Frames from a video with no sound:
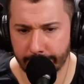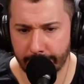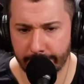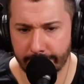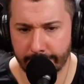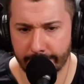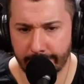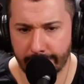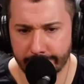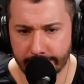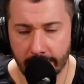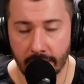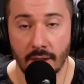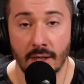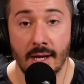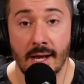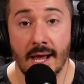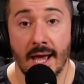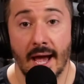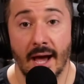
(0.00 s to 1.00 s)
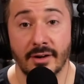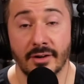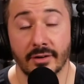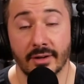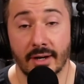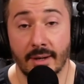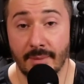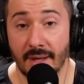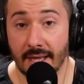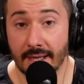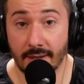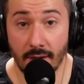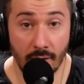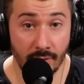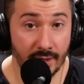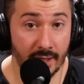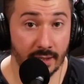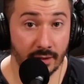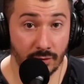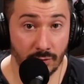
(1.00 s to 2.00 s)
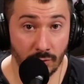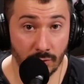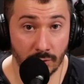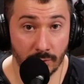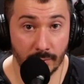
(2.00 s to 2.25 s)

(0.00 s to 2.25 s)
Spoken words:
And you're going to be like, okay, cool.